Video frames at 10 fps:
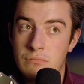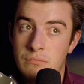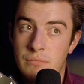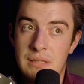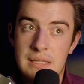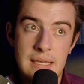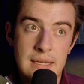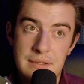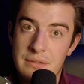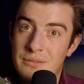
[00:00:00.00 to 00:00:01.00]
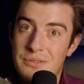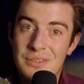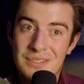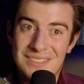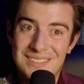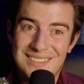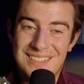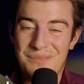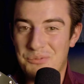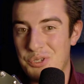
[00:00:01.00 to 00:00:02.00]
things.
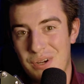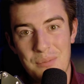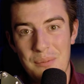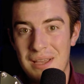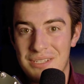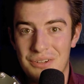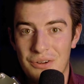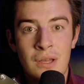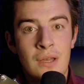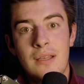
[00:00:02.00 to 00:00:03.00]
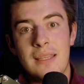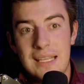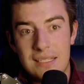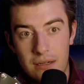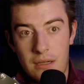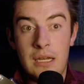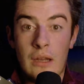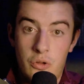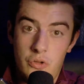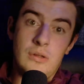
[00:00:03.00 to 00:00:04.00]
I'm trying my best here. That's in
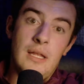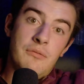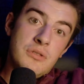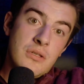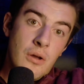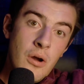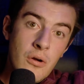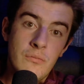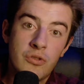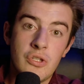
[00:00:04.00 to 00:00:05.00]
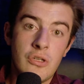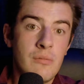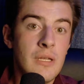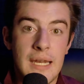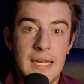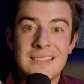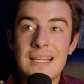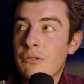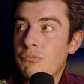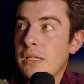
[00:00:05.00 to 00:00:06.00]
other levels of the home, so you can communicate. It's
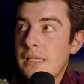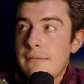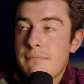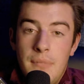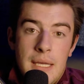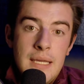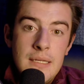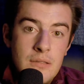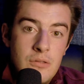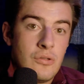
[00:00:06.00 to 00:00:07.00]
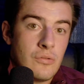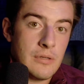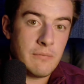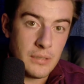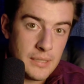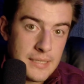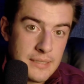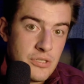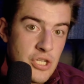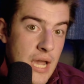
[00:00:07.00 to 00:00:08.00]
not really made to
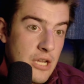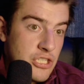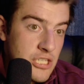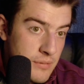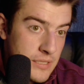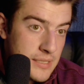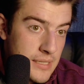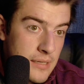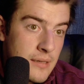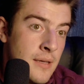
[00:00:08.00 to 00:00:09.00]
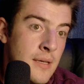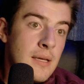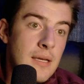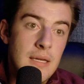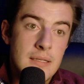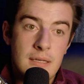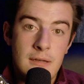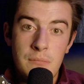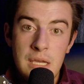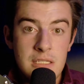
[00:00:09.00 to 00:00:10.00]
replace ChatGPT. It's
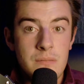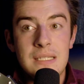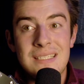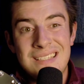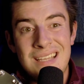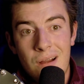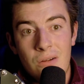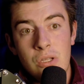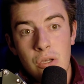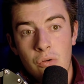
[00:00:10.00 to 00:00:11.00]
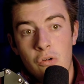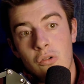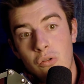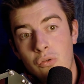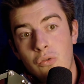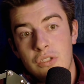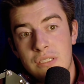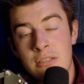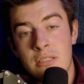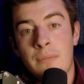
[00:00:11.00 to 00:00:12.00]
made to be its entirely own local
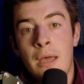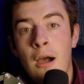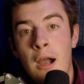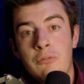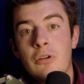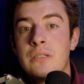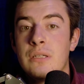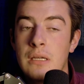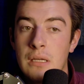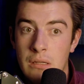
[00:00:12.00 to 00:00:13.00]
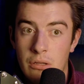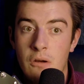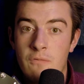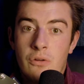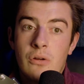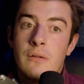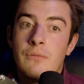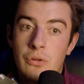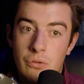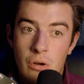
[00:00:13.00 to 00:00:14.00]
system that operates in the comfort of
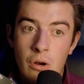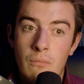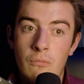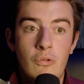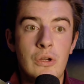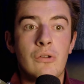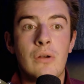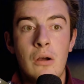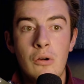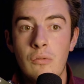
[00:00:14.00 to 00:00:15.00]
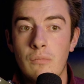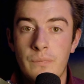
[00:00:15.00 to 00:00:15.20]
your home. When you're at home,